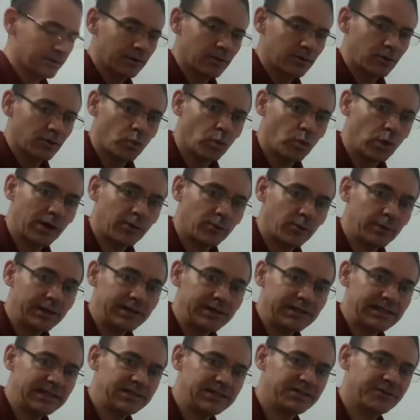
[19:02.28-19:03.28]
what we
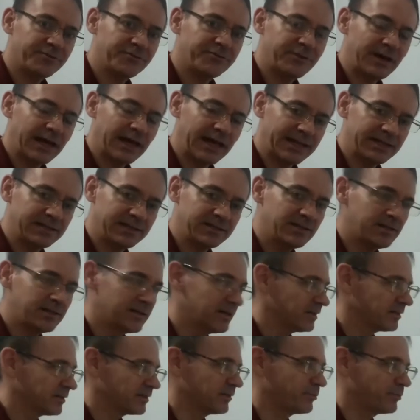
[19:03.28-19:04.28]
need to find,
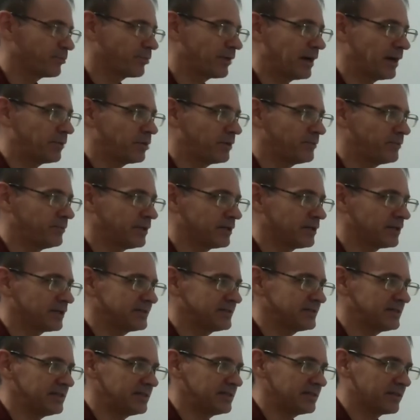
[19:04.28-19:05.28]
the
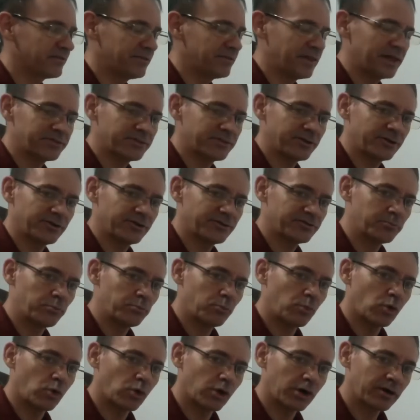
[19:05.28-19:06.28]
probability that there's
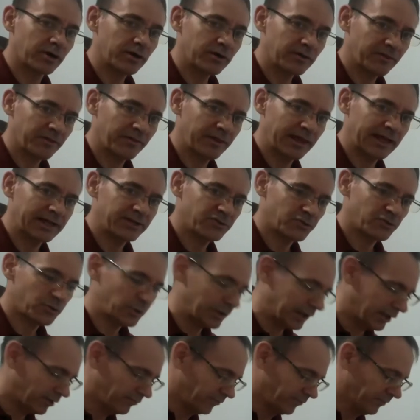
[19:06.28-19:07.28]
more than
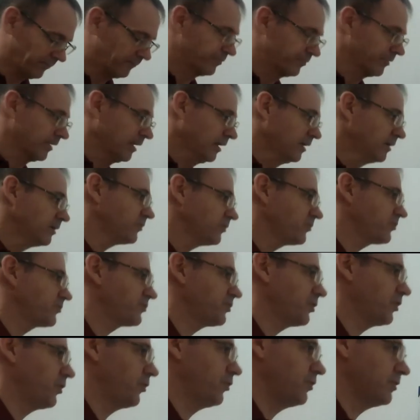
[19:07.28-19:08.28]
12.
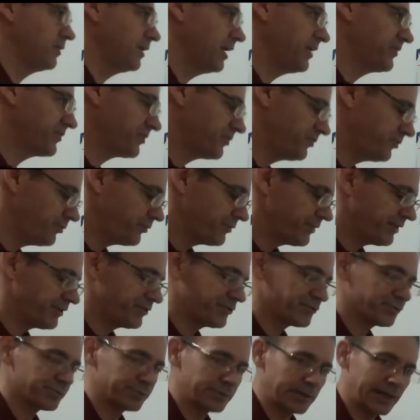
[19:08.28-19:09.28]
So let's do
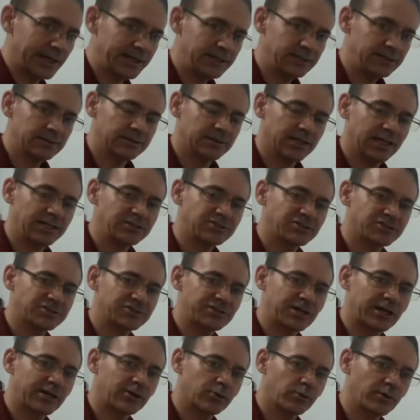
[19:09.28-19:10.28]
this right. Let's
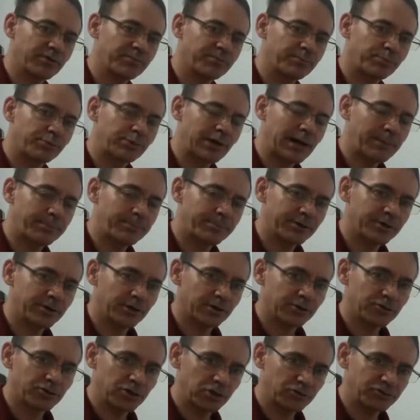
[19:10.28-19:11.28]
start with proper
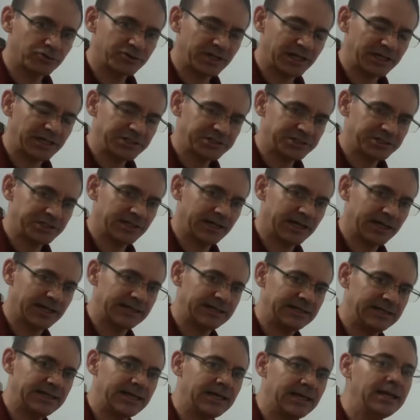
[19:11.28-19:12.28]
notation.
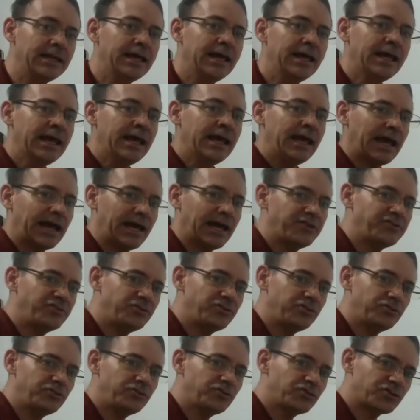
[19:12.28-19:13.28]
Again, as
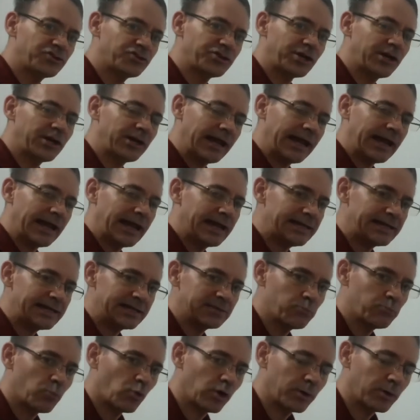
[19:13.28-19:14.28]
you start adding
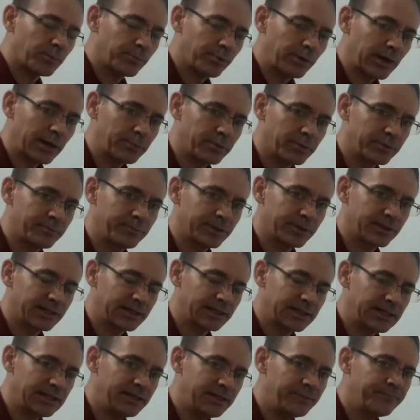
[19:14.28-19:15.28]
more
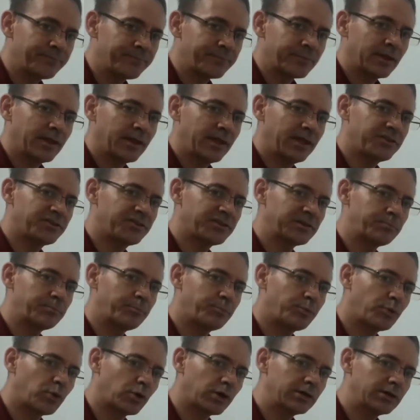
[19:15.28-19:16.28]
probability, it's
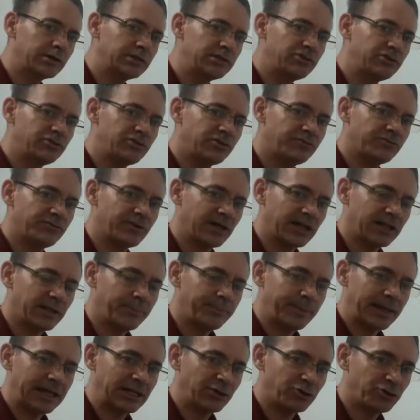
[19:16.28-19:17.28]
important you develop
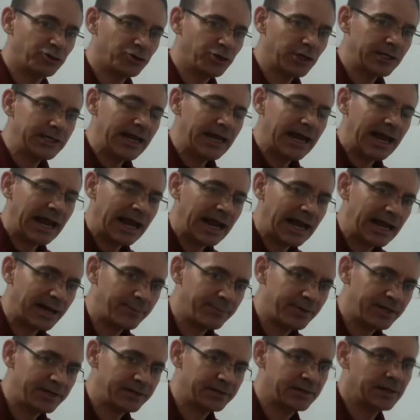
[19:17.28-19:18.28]
a good
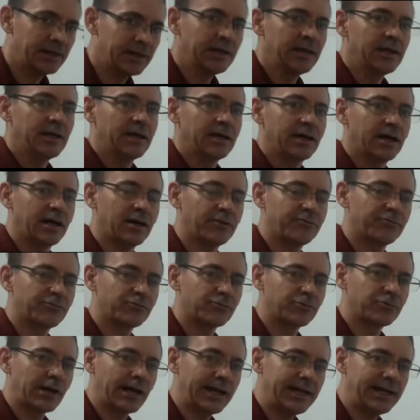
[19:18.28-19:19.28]
habit of
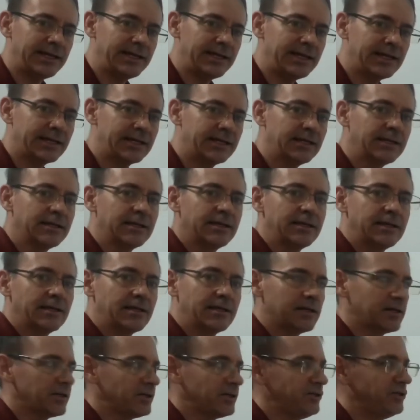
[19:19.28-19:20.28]
writing
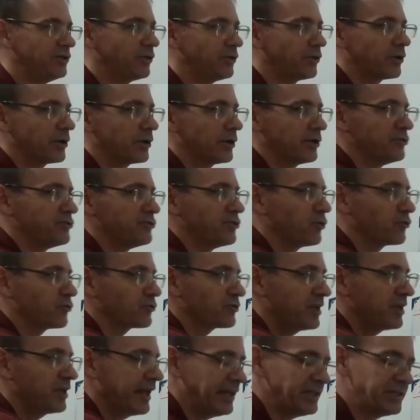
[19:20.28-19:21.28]
your
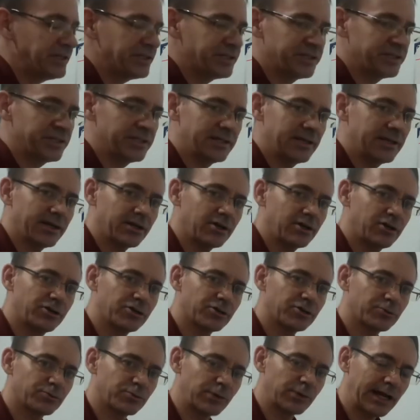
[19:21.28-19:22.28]
notation
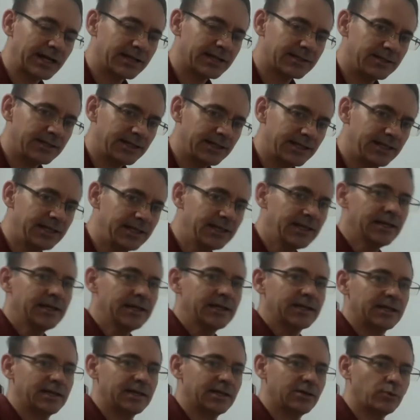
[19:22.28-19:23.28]
correctly.
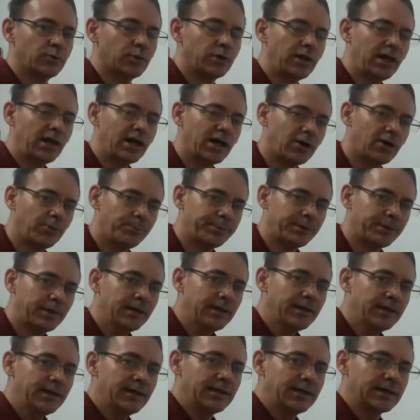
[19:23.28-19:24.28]
It will help
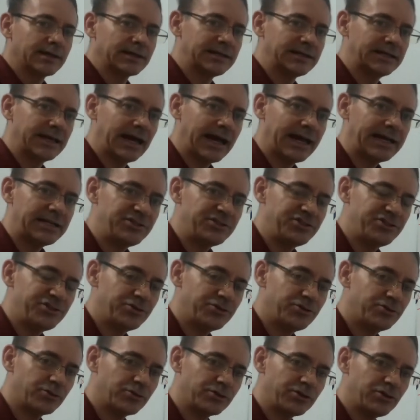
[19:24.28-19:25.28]
guide
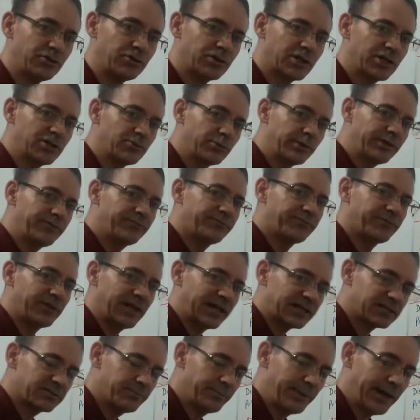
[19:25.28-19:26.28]
you. You can
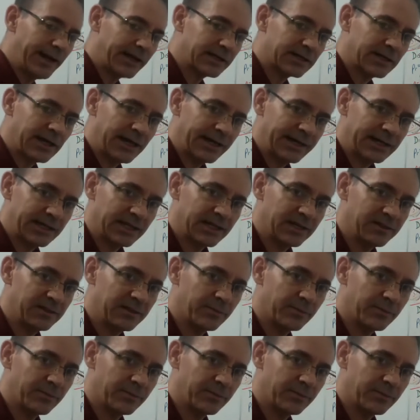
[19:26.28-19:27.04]
reflect back on it in the